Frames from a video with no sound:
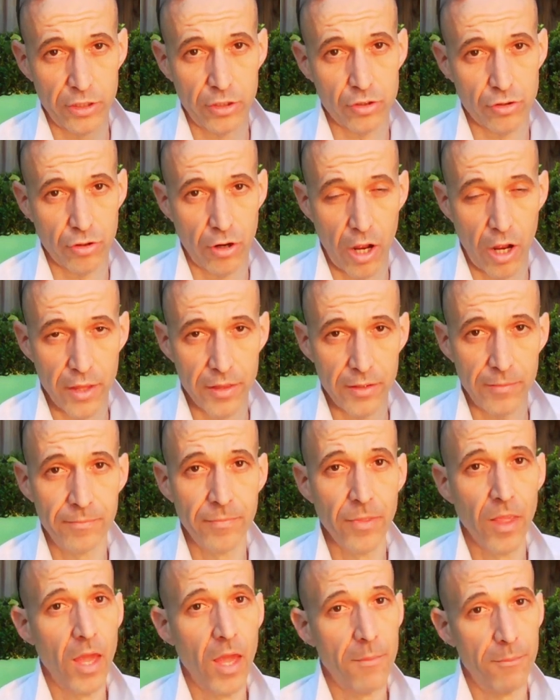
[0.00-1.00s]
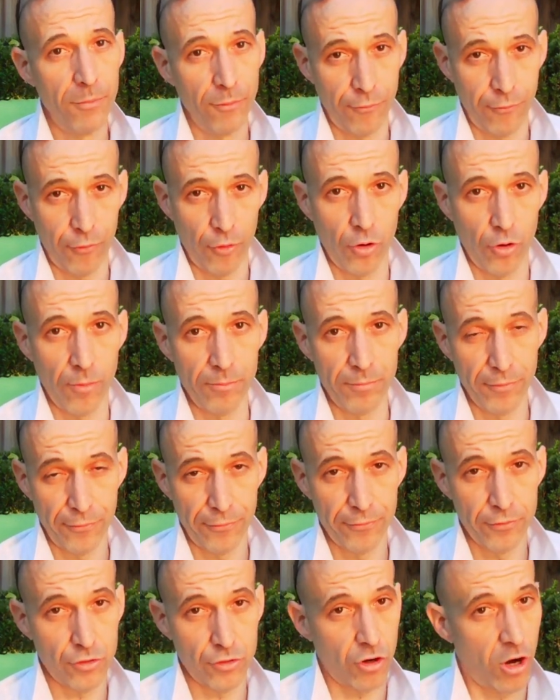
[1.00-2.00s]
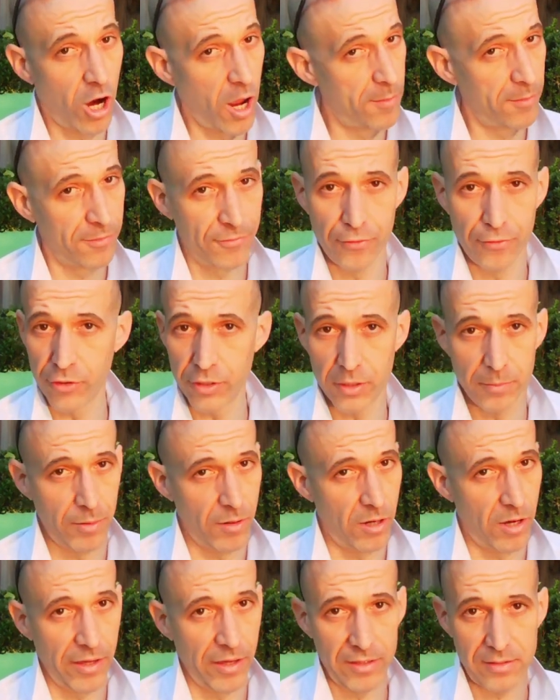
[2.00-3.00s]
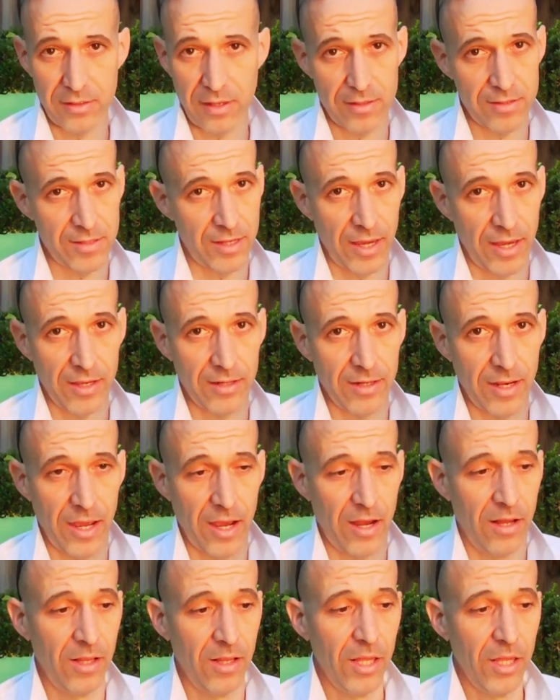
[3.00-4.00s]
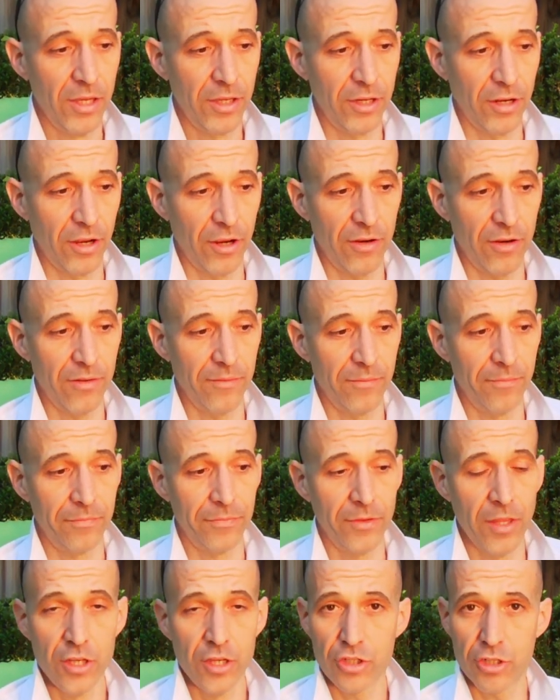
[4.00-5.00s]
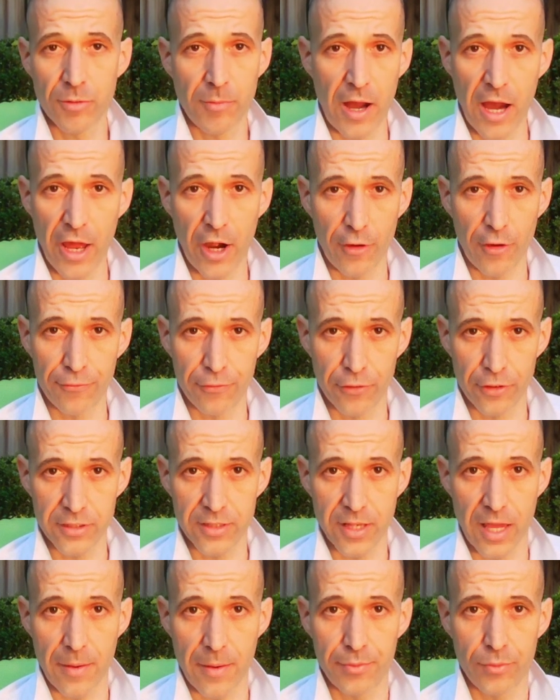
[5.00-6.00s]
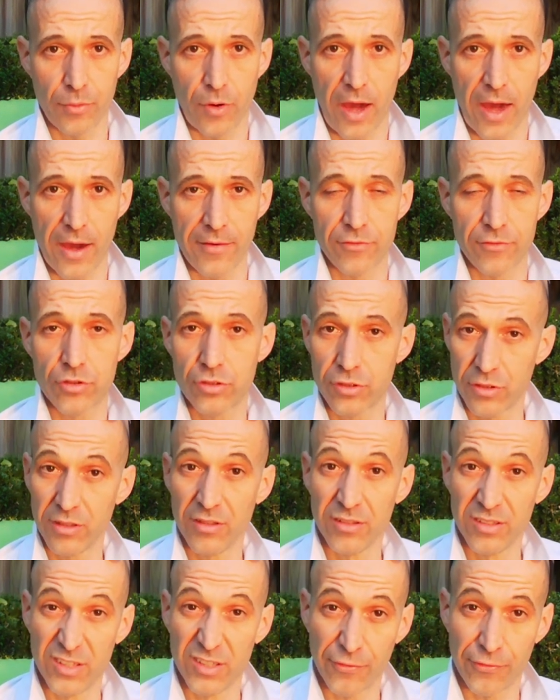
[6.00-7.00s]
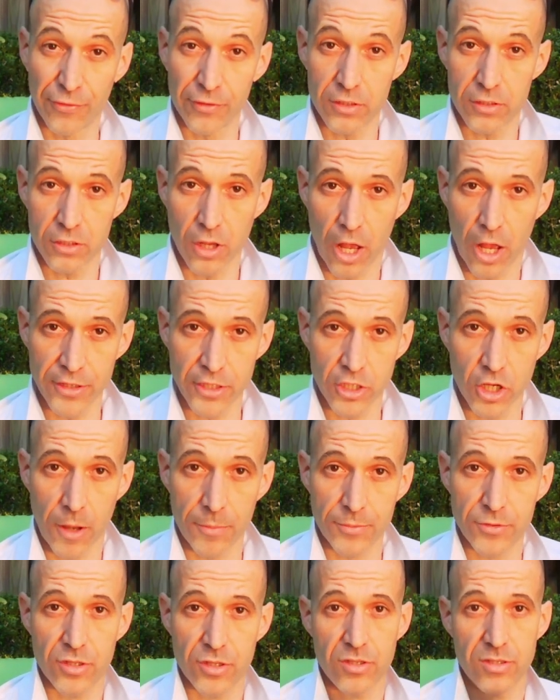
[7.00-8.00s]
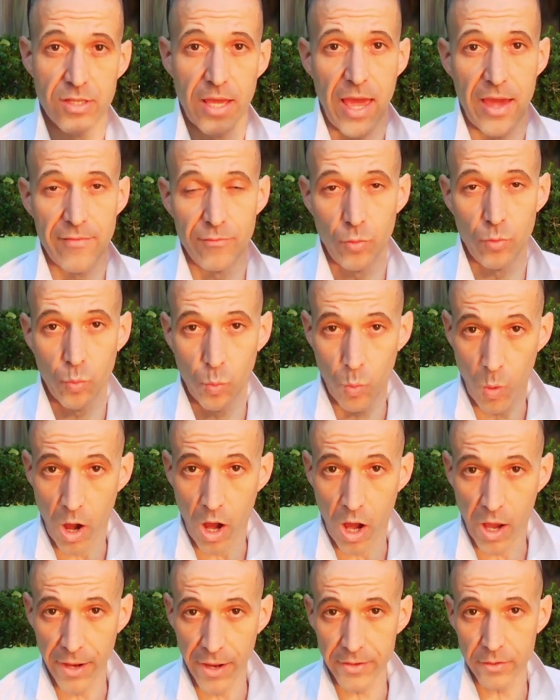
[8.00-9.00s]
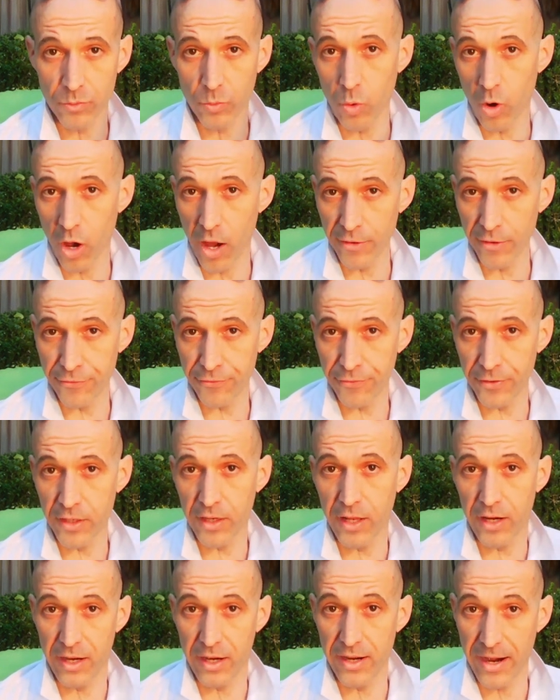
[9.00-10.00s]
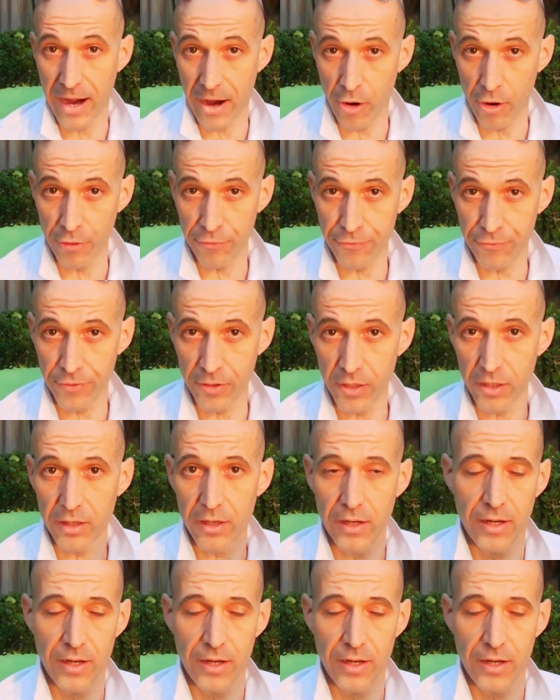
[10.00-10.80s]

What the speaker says: try them before you buy, as they say. Now, you know, Shimano, for example, have different sizing options. They have a wide fit and a narrow fit.